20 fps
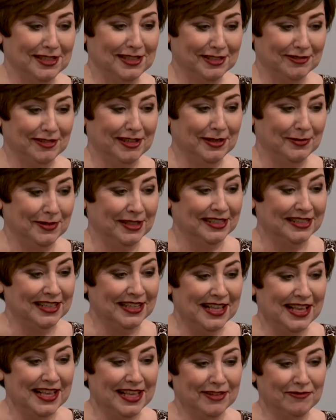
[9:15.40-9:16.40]
This is really weird.
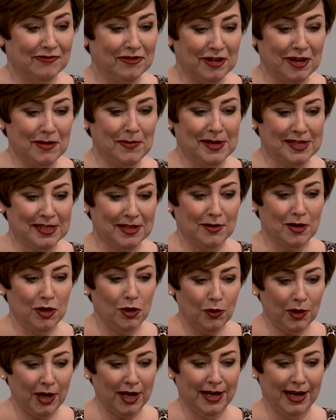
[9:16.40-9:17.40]
3 years old,
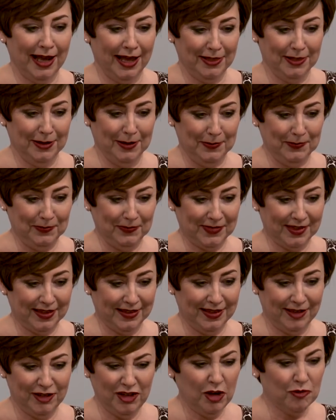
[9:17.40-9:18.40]
looking at them.
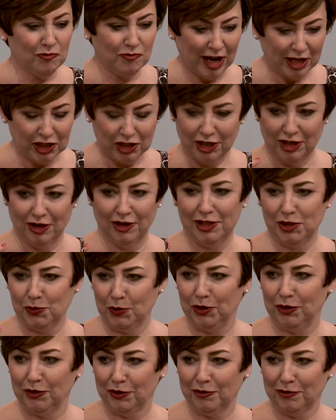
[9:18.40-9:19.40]
Now, you don't rationalise
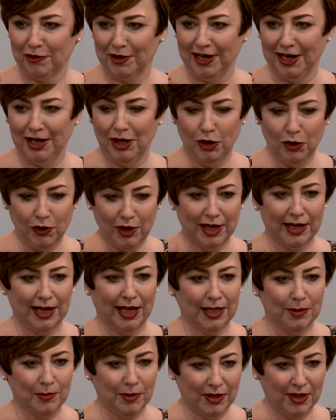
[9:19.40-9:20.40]
when you're three. No. Looking
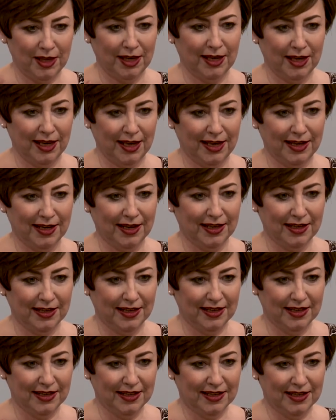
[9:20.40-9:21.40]
at them thinking,
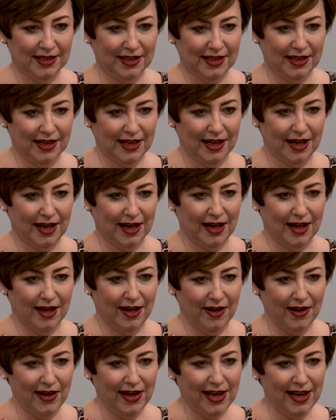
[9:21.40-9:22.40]

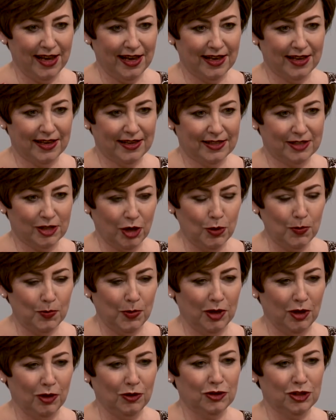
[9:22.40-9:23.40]
I don't
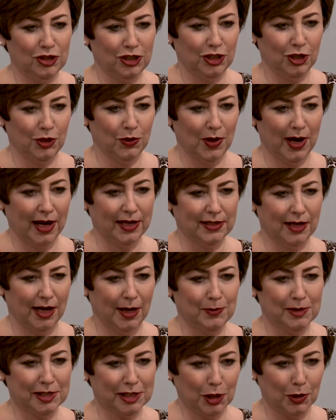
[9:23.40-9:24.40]
belong to you and
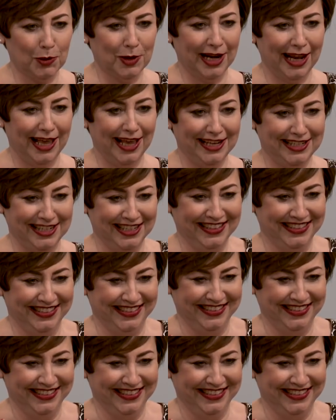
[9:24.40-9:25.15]
I'm so glad.